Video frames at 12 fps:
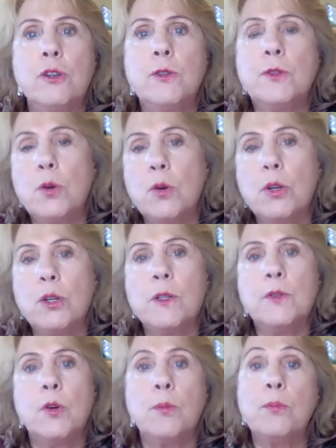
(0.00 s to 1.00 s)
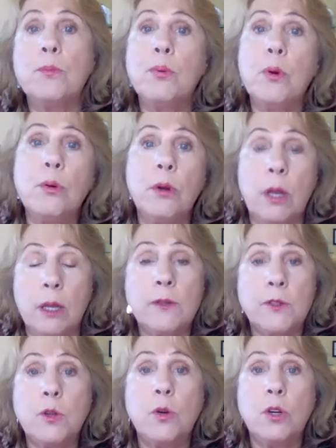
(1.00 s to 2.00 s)
stores or pro, uh,
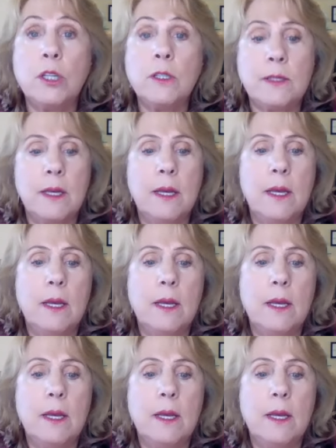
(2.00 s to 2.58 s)
stores.